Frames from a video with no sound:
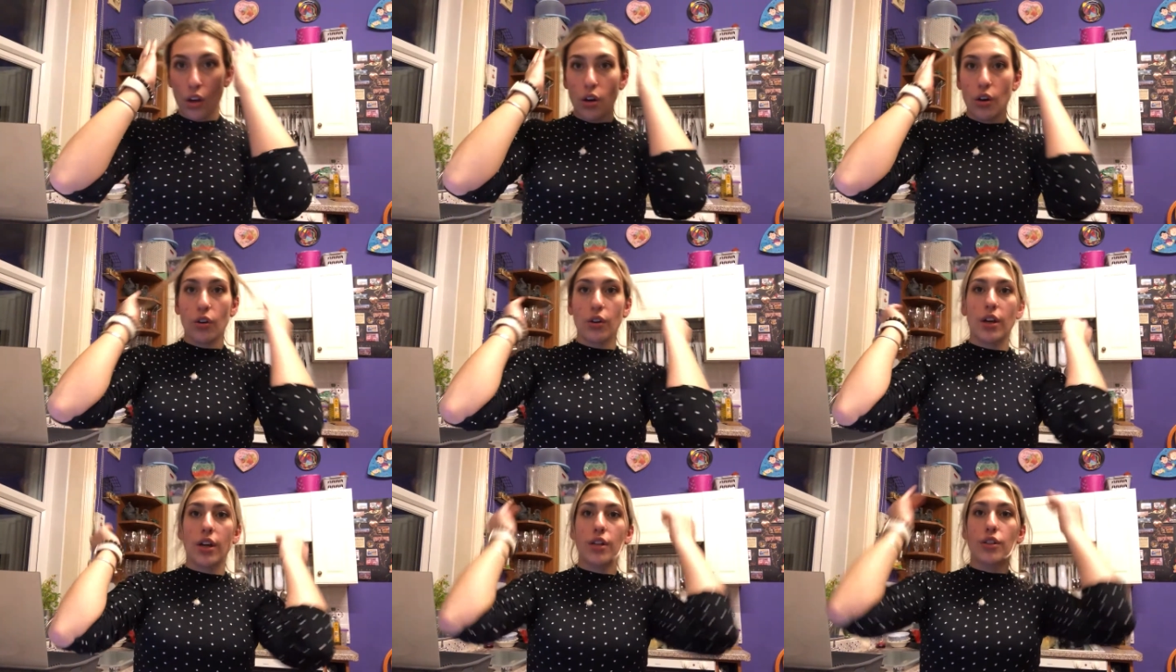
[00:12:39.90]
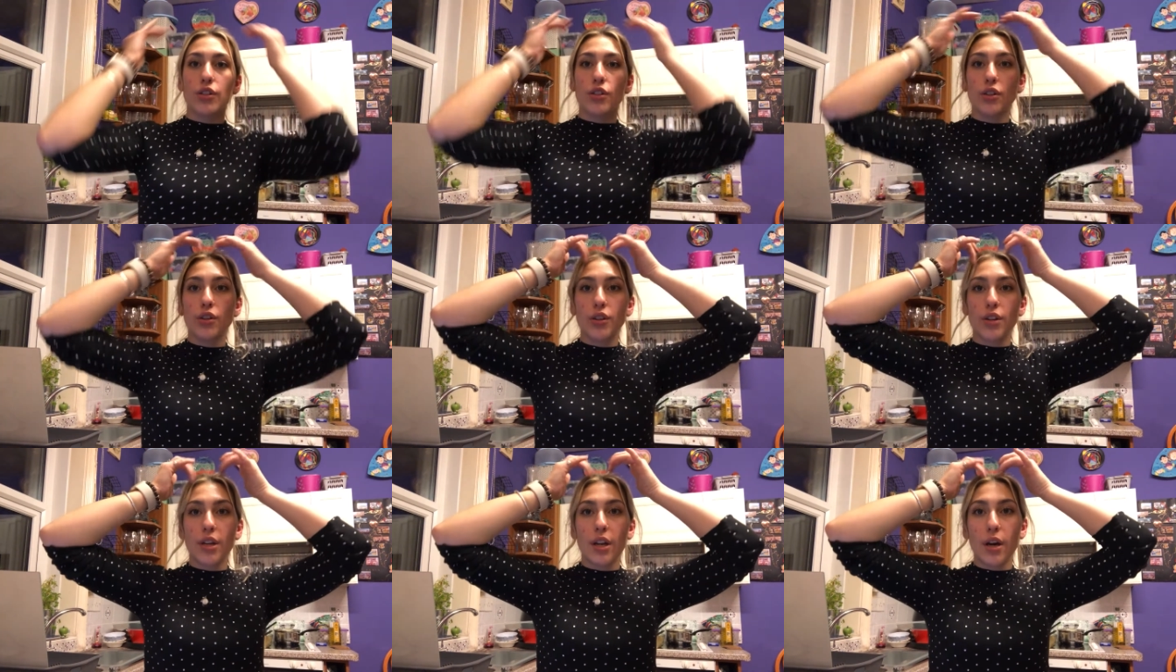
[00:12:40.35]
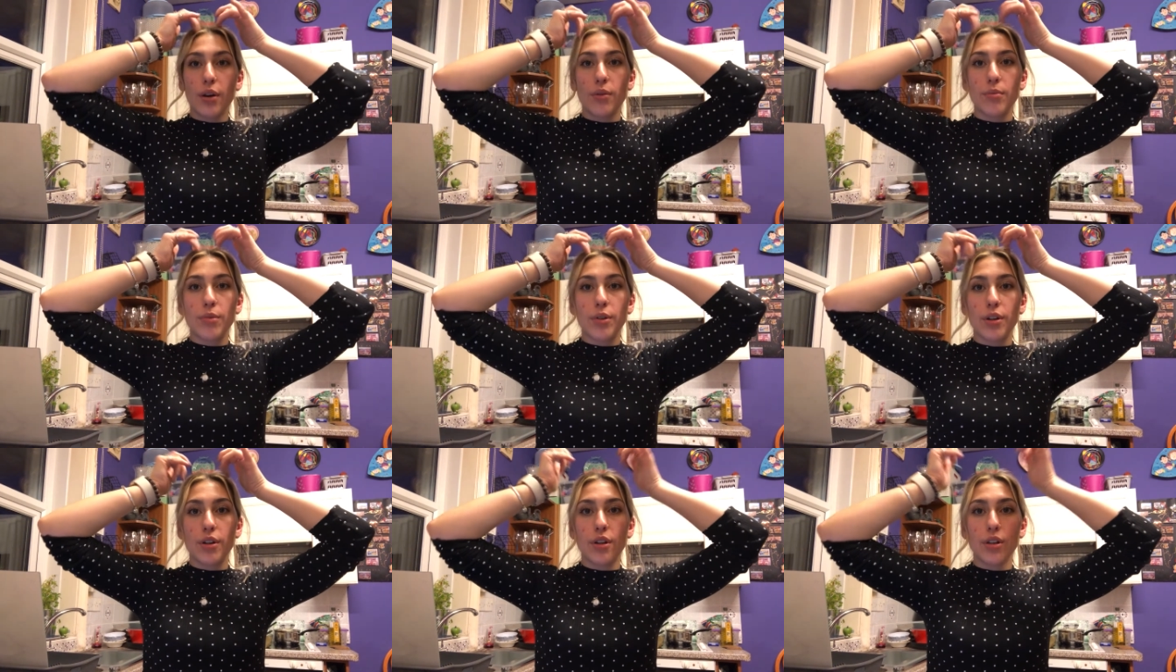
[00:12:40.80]
Okay, so now
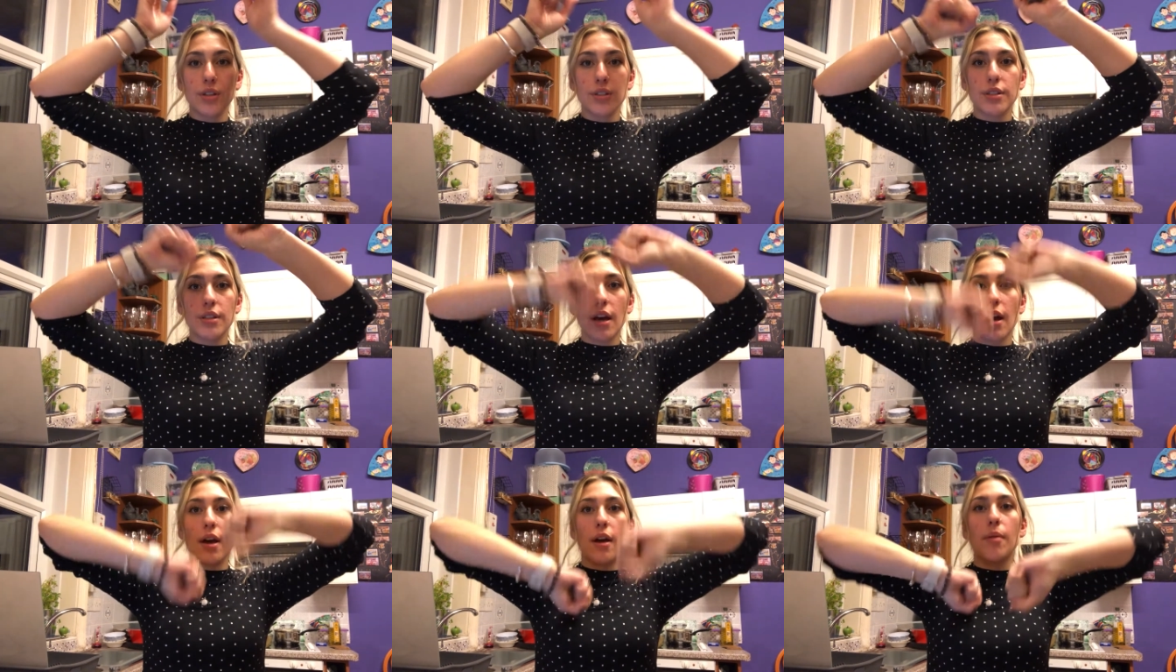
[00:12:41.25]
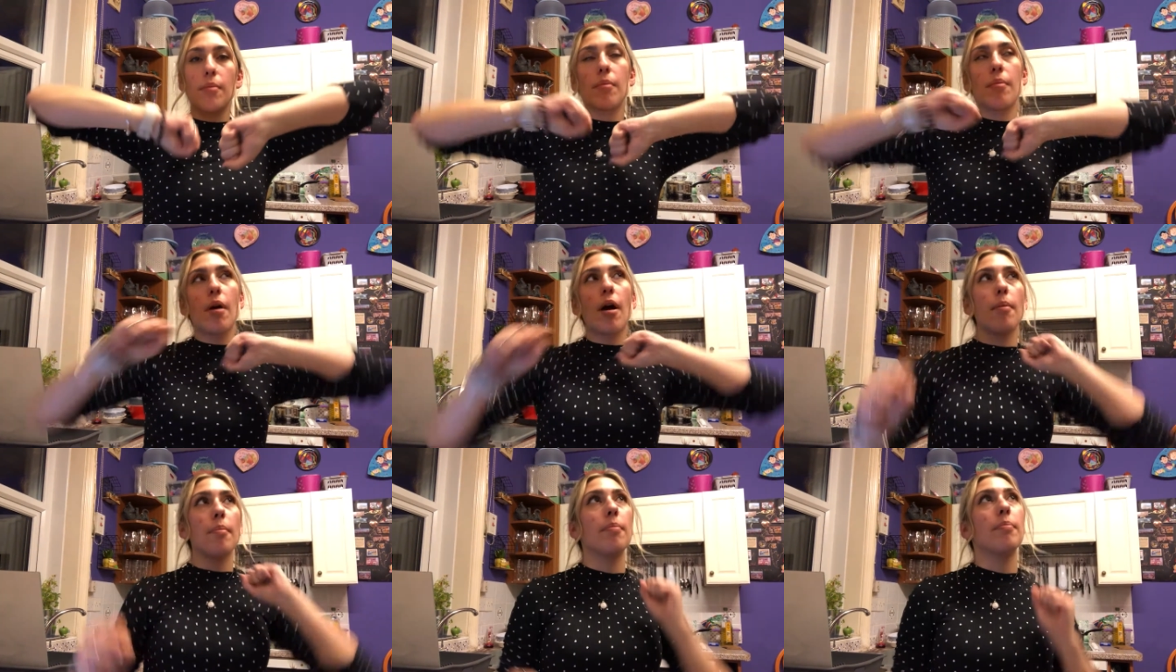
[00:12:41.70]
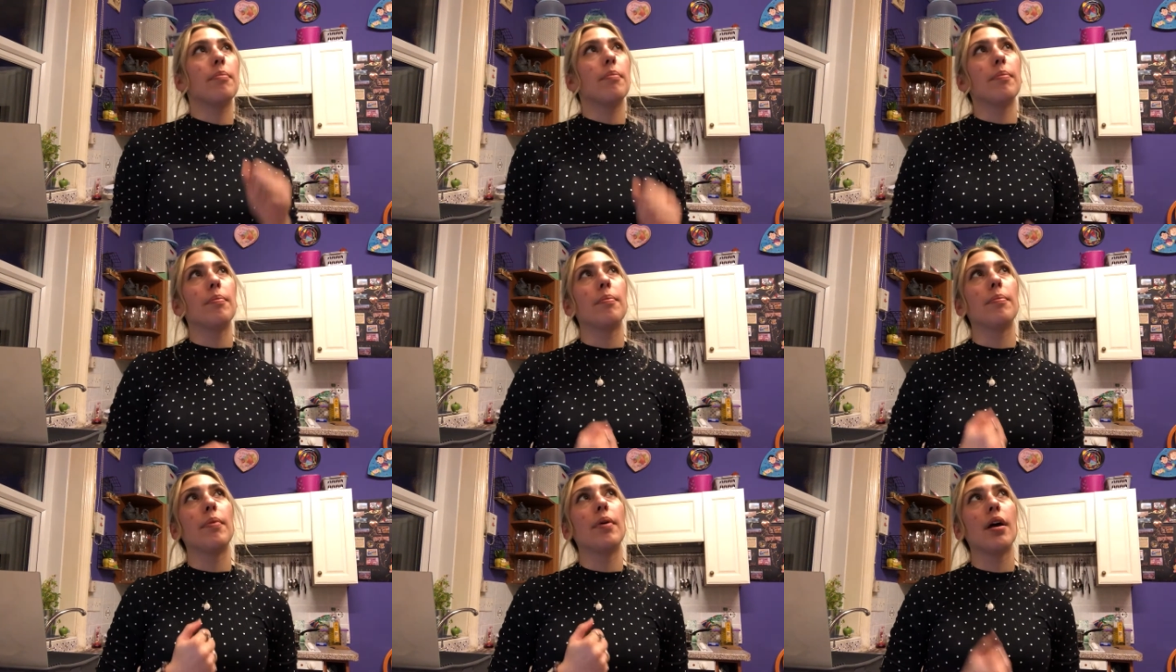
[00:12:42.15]
I'm going to start
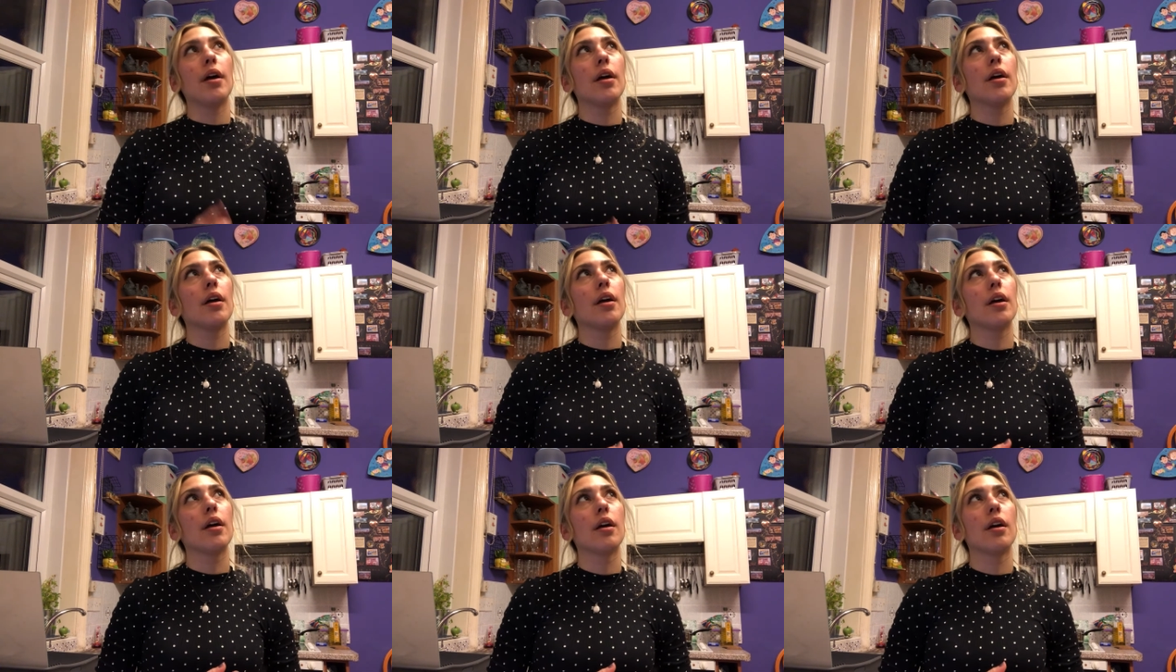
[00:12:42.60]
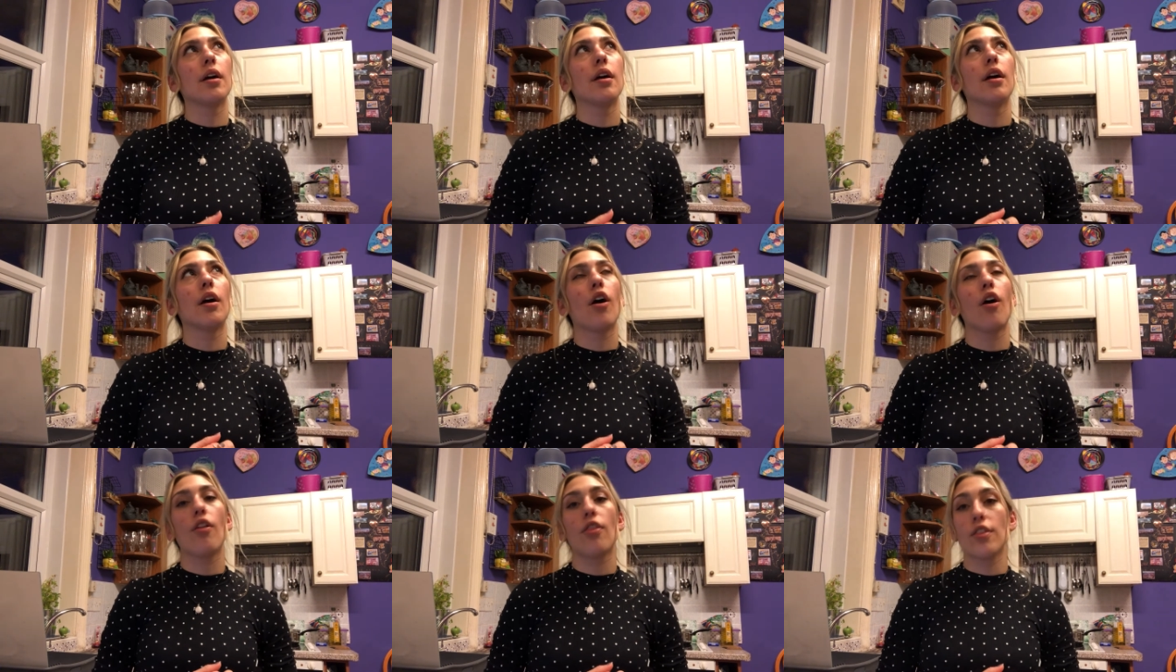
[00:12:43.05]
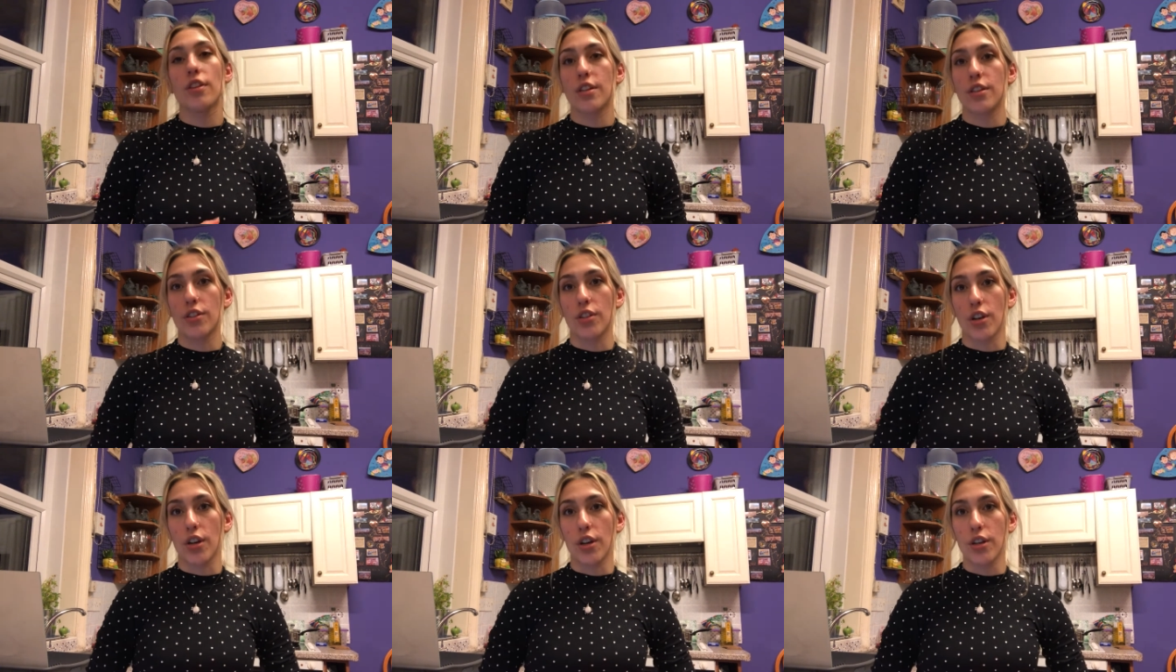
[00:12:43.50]
on the
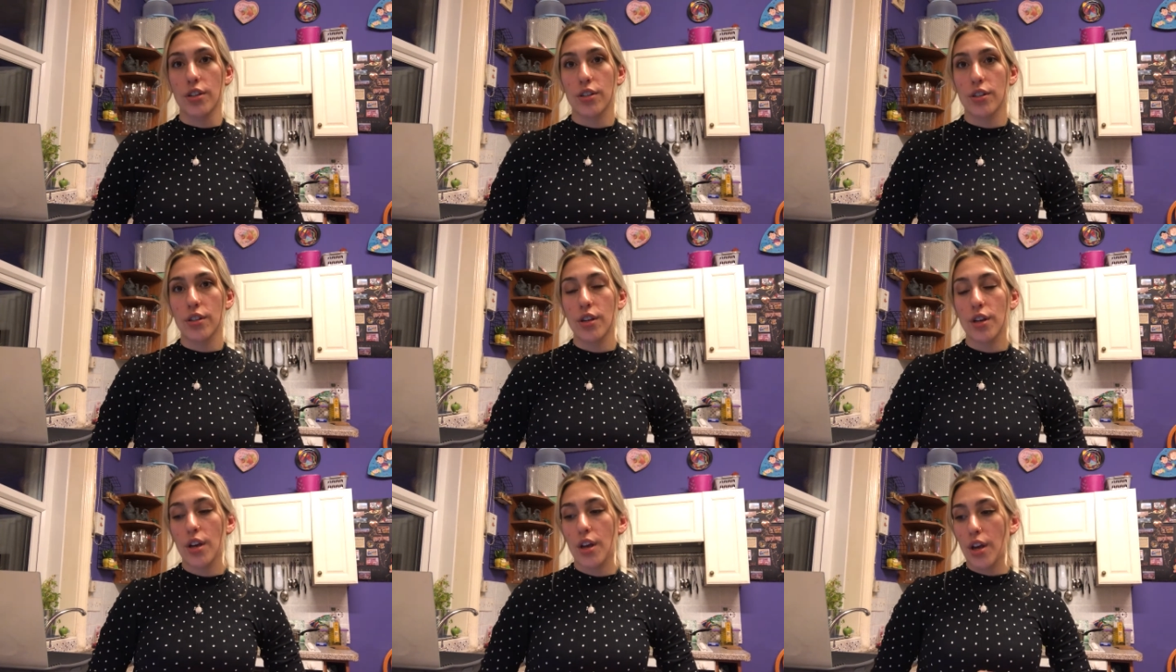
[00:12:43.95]
desserts.